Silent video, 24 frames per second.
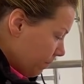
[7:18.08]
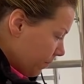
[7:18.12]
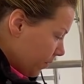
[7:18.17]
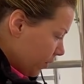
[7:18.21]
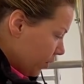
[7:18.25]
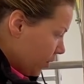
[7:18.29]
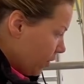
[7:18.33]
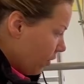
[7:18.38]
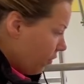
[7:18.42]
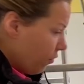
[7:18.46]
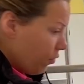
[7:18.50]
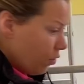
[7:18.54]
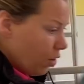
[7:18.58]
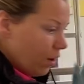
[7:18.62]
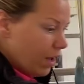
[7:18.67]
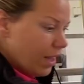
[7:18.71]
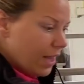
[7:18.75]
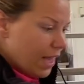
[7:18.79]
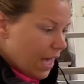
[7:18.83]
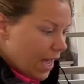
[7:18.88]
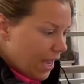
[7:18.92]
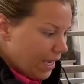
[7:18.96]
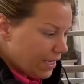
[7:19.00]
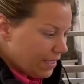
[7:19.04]
So I thought
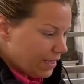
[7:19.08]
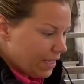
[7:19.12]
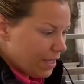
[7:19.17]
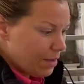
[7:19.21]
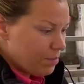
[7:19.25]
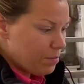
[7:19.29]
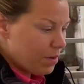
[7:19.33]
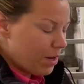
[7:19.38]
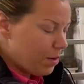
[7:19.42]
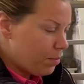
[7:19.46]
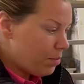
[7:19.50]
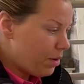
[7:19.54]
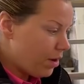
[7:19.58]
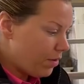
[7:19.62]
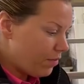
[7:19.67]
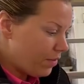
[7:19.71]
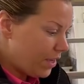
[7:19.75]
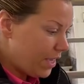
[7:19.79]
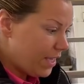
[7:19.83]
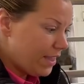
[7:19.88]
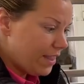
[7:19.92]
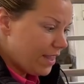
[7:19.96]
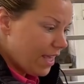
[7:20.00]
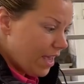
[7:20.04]
I'll hang them above
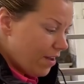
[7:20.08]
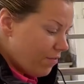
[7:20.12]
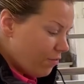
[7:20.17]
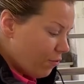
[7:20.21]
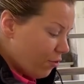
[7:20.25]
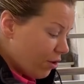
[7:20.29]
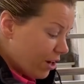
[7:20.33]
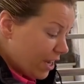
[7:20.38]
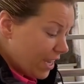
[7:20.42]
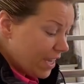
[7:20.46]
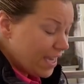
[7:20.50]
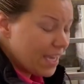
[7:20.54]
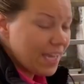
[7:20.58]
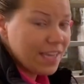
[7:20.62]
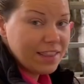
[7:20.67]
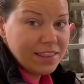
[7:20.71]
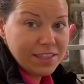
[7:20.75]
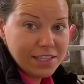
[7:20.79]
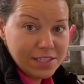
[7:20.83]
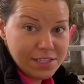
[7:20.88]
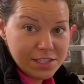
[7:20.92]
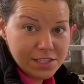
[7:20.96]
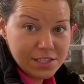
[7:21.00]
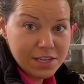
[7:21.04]
it. Therefore I can get
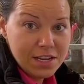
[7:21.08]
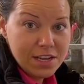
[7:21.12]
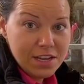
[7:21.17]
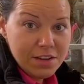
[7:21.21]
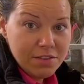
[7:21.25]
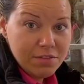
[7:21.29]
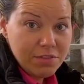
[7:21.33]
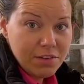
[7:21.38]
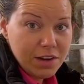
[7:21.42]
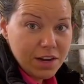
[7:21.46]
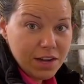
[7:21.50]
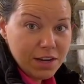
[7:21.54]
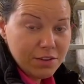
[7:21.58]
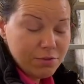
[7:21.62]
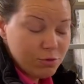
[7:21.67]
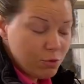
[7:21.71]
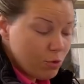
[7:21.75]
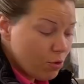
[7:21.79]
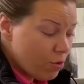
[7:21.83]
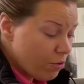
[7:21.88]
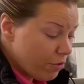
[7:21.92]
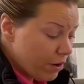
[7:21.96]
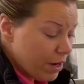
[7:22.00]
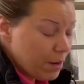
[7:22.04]
this fire
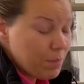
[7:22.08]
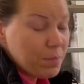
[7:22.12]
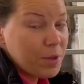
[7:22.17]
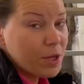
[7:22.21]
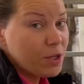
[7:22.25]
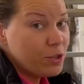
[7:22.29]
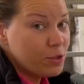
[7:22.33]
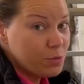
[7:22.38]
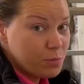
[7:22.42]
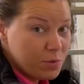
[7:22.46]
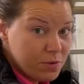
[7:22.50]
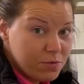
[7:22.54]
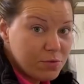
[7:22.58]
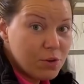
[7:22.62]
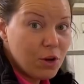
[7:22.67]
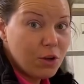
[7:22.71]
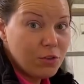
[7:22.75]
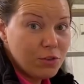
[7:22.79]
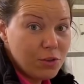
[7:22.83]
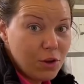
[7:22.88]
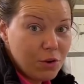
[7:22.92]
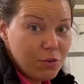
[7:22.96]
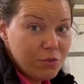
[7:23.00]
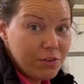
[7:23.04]
roaring because we've
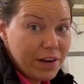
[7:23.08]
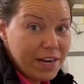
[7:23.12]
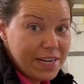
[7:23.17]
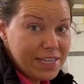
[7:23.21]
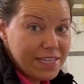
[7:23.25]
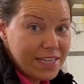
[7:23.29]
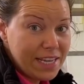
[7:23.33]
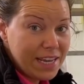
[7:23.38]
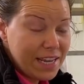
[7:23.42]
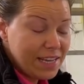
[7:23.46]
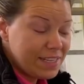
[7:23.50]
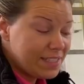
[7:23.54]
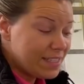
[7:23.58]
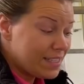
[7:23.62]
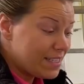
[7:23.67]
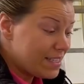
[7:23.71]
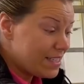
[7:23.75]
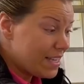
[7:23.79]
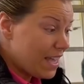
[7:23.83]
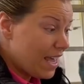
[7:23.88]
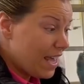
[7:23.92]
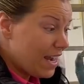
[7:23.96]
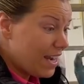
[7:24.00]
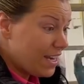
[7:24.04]
got no
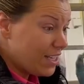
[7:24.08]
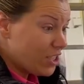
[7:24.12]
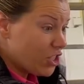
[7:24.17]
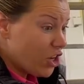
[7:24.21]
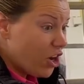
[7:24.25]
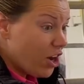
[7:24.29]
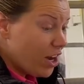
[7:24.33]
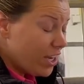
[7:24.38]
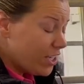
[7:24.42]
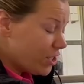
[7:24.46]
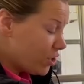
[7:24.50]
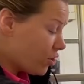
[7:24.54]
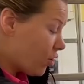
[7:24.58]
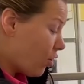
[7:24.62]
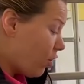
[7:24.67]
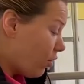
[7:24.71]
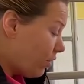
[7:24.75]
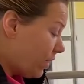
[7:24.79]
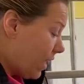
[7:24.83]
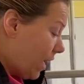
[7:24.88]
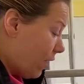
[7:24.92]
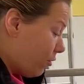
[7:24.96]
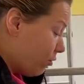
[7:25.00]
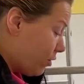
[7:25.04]
radiators and it's ice
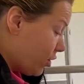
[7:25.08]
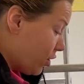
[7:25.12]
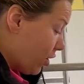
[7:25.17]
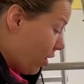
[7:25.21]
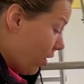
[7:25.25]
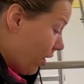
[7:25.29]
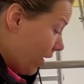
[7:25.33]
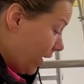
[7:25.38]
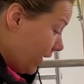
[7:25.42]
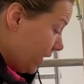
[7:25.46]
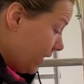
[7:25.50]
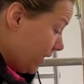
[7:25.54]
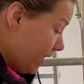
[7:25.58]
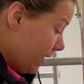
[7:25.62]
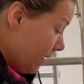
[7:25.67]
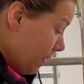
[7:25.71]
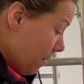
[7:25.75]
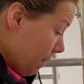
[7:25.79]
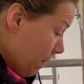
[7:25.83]
cold outside.